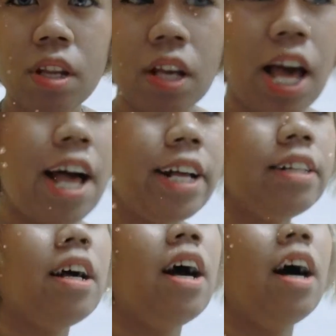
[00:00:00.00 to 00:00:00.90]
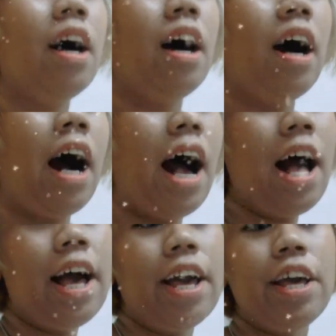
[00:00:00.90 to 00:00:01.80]
and
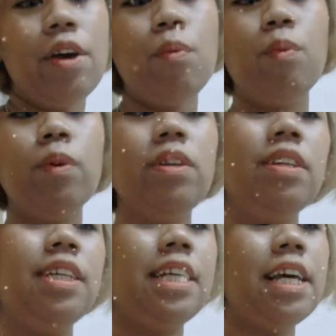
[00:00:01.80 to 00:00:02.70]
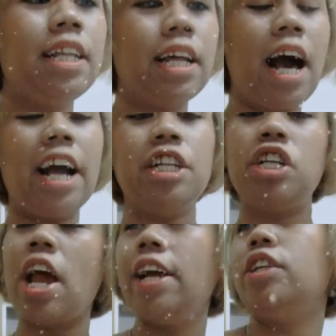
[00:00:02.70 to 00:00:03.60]
I wouldn't say that I
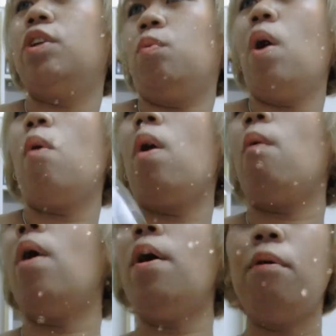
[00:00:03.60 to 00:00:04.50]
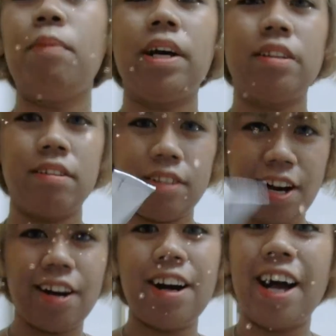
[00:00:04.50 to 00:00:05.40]
changed wow, but
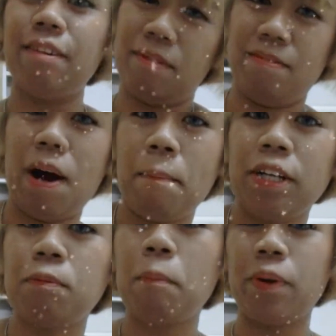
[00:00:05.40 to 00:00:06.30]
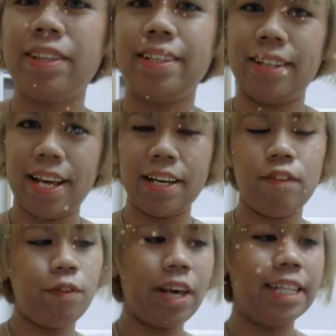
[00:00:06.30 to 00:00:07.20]
yeah, I'm much more prettier lah.
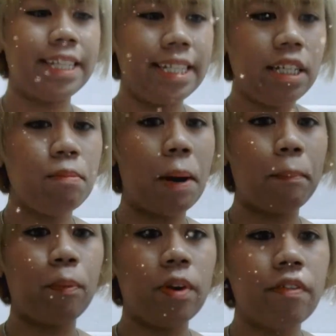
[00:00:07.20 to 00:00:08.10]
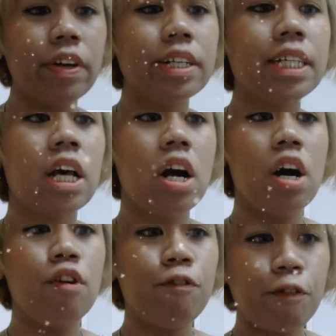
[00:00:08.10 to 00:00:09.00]
If you can see my previous
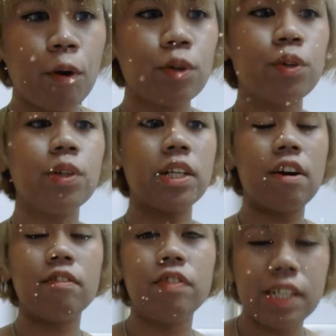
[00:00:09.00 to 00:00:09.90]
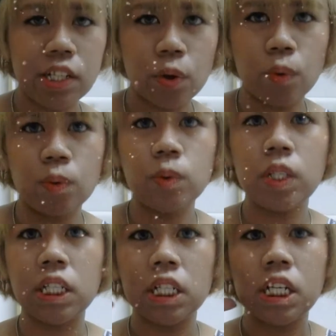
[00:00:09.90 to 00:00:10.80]
photos or videos,